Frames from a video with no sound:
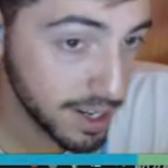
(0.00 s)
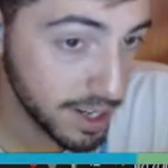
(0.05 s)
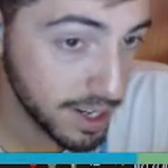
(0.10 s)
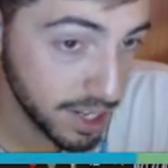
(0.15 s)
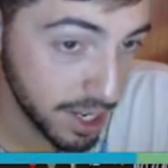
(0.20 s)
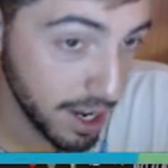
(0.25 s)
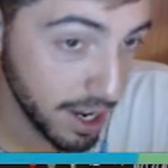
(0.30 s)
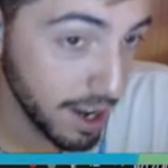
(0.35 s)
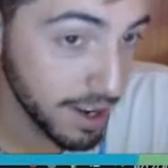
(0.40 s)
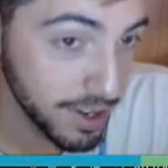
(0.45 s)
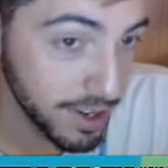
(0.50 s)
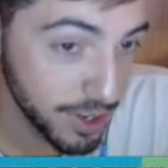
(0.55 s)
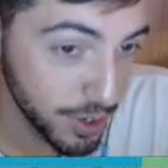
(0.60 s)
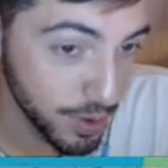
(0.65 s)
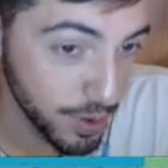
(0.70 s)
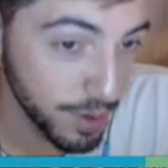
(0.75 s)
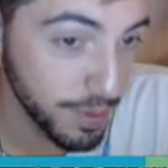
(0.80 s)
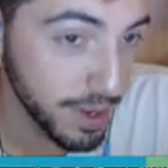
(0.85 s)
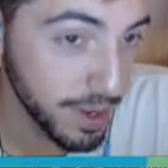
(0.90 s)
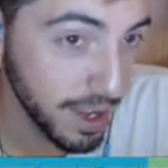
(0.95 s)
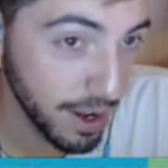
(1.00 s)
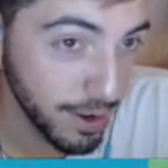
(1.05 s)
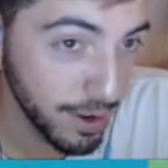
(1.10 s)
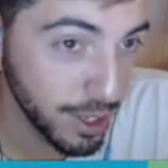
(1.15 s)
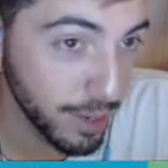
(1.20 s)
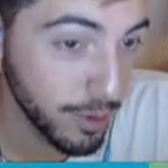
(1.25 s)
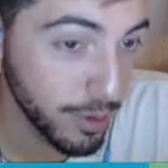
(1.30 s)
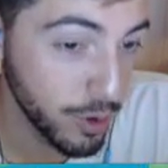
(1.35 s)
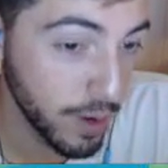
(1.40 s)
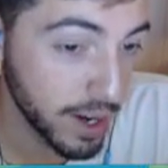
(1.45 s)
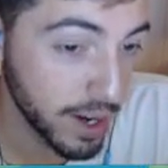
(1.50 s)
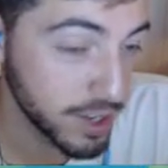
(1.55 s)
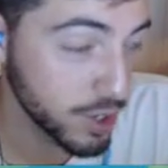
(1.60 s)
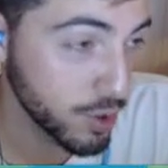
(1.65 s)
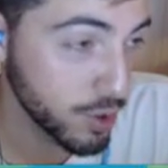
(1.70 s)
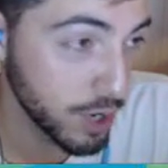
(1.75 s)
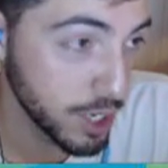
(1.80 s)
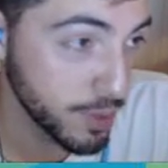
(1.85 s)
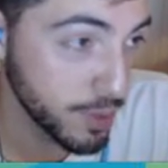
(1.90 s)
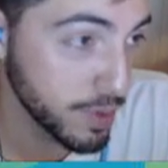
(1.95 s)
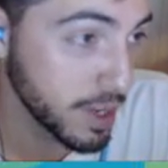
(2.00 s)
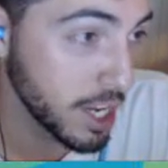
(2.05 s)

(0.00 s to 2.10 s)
Tian, Doinb, LWX, Crisp.